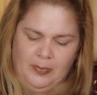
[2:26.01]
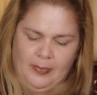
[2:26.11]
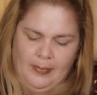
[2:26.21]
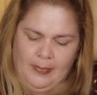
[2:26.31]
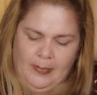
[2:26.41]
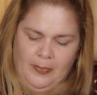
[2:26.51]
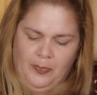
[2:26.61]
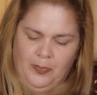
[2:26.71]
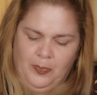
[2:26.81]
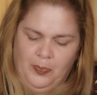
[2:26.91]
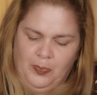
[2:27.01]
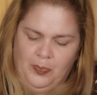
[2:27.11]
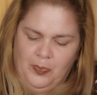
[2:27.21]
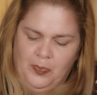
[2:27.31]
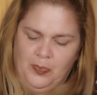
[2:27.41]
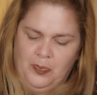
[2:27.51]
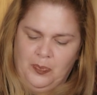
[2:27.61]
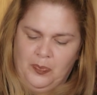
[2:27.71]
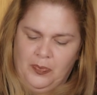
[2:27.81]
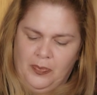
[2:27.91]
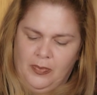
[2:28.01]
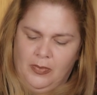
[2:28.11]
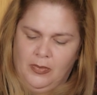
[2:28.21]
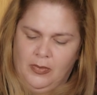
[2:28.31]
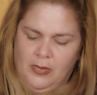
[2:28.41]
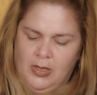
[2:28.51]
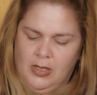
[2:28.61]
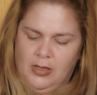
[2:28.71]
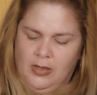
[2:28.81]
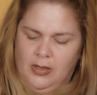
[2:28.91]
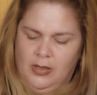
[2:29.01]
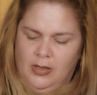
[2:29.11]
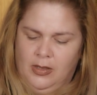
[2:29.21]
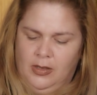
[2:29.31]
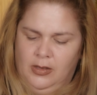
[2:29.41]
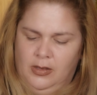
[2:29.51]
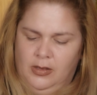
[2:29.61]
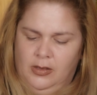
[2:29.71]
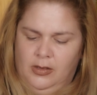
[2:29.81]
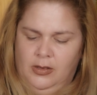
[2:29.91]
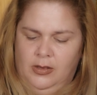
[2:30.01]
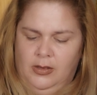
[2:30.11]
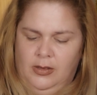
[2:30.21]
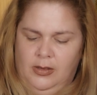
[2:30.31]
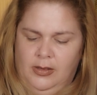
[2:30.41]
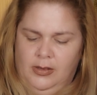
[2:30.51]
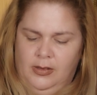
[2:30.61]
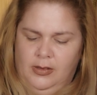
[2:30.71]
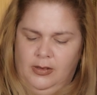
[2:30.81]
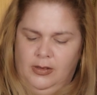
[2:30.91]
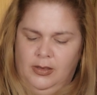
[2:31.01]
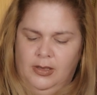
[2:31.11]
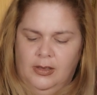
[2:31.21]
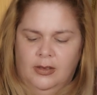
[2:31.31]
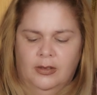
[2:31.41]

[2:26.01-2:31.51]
No one is speaking in this clip.